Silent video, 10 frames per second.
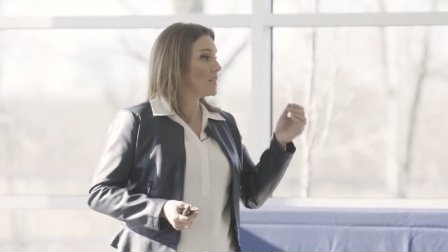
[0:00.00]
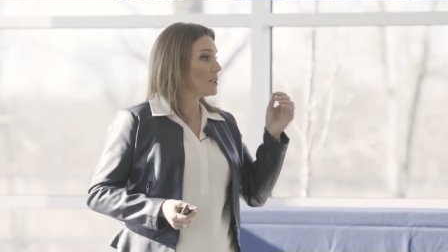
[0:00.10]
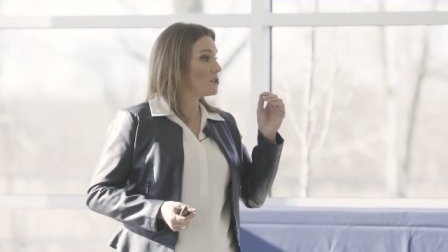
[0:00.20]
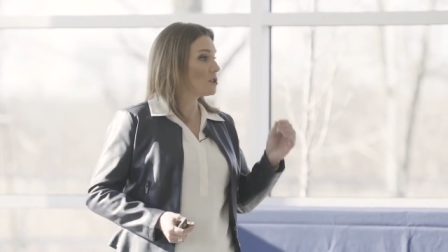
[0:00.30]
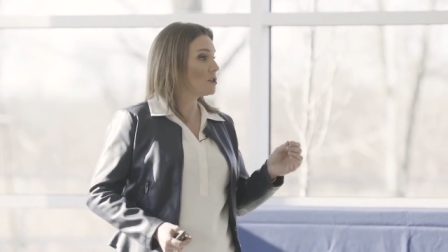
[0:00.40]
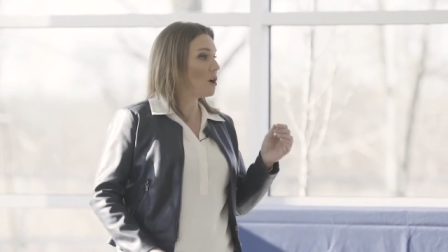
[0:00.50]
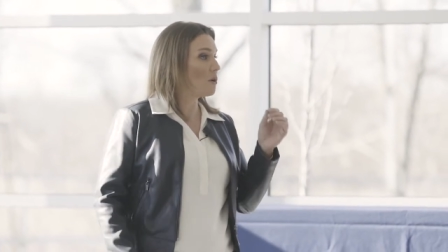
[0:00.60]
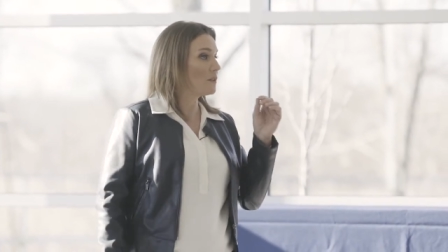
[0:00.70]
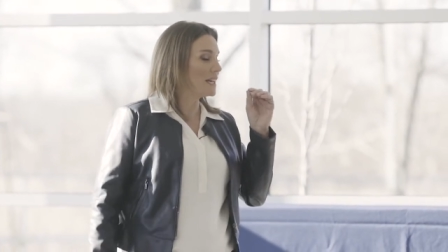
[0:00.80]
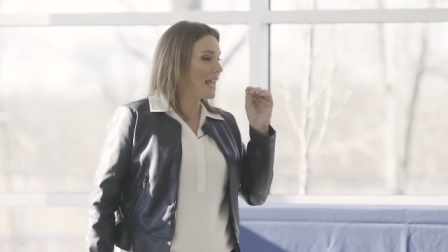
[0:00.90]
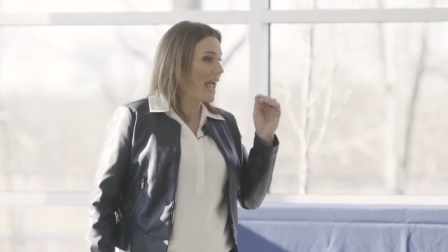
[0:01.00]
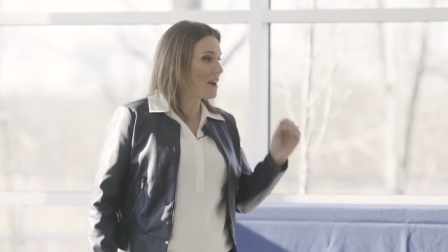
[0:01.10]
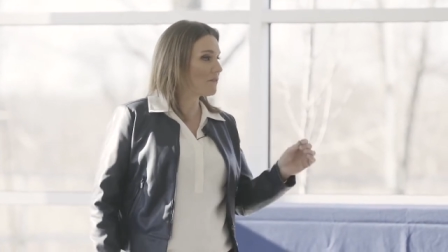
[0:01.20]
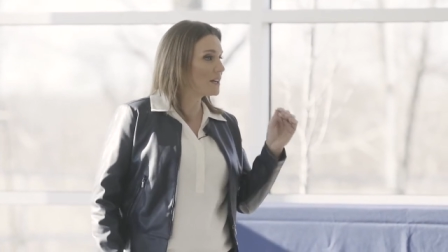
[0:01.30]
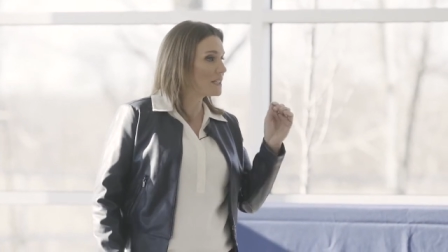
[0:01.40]
is to know that
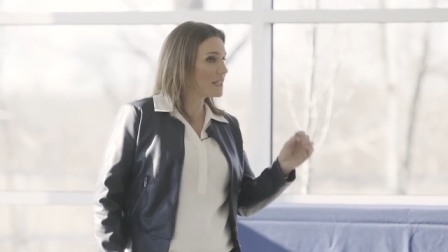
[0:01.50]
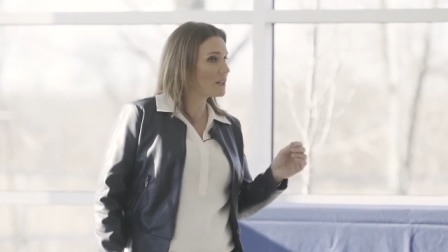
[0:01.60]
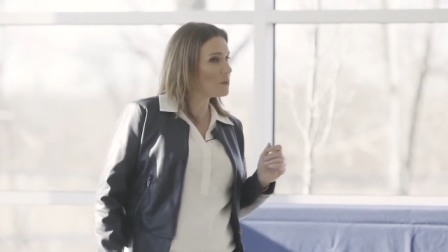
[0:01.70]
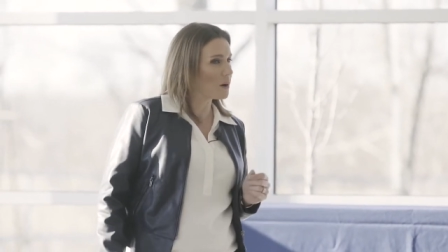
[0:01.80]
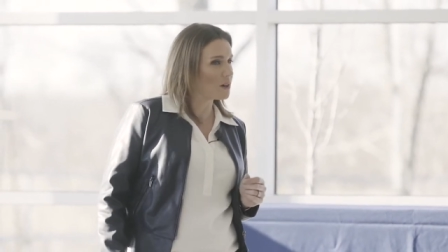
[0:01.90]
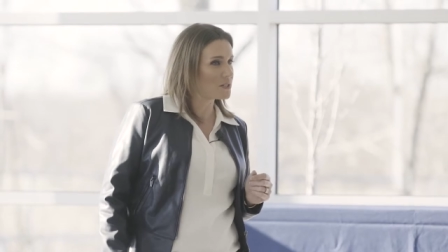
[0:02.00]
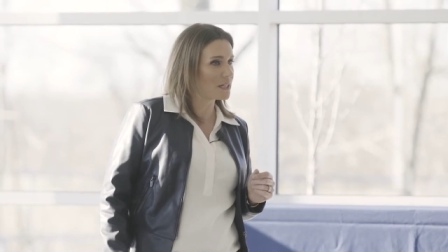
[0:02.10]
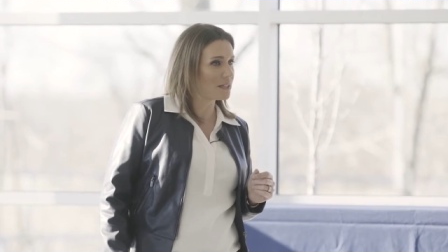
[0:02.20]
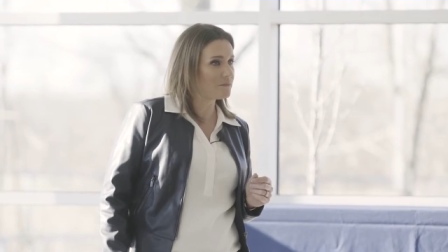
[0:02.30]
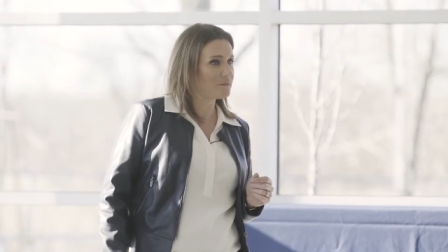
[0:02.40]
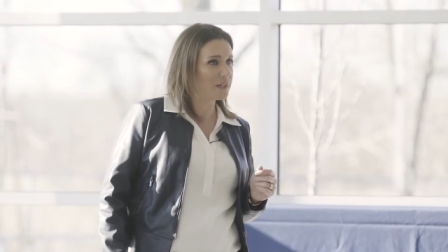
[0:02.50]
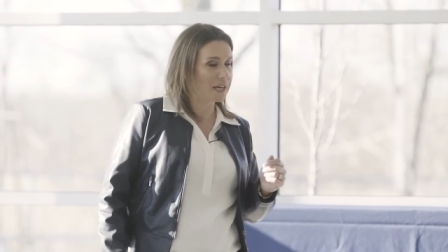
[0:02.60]
every single person